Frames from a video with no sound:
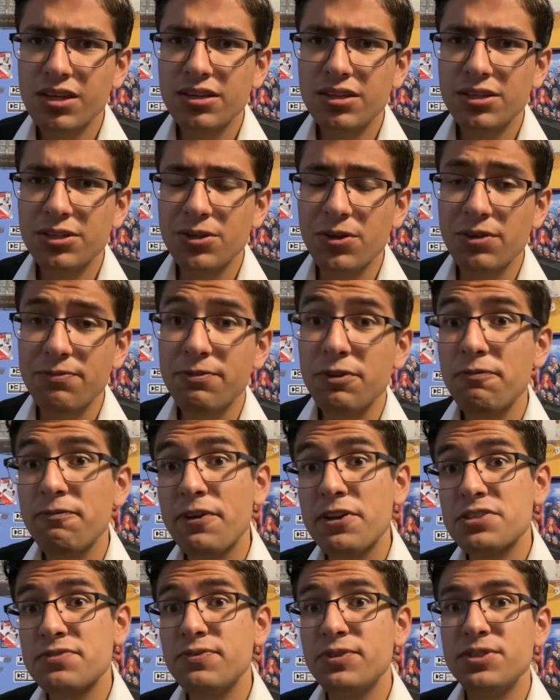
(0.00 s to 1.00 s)
you know, the film
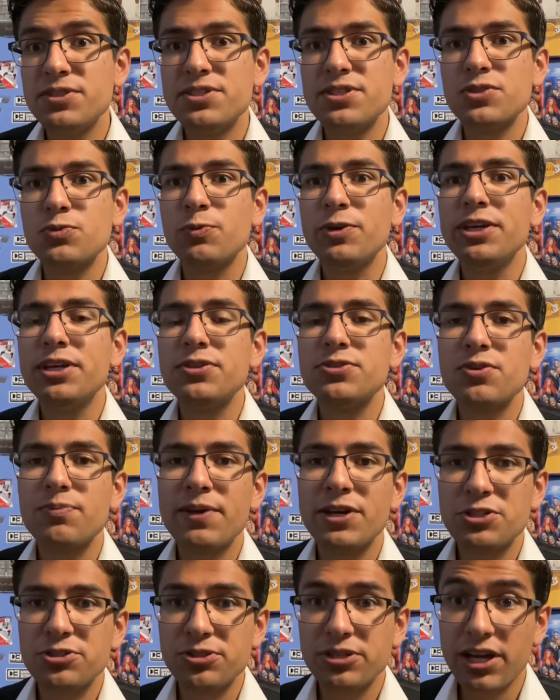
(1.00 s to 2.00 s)
festival is this week, so
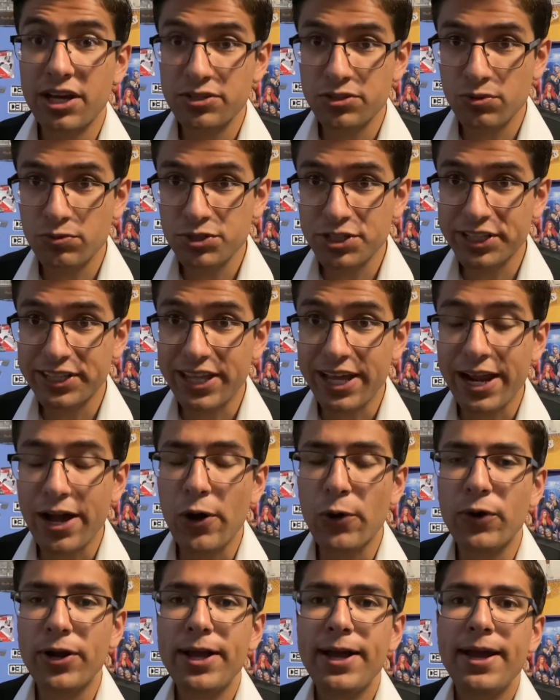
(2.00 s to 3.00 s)
make sure you guys go check that
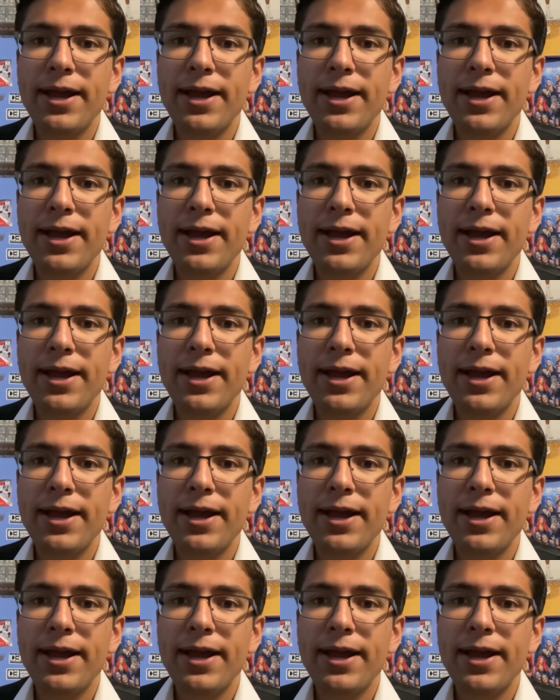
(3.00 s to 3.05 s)
out.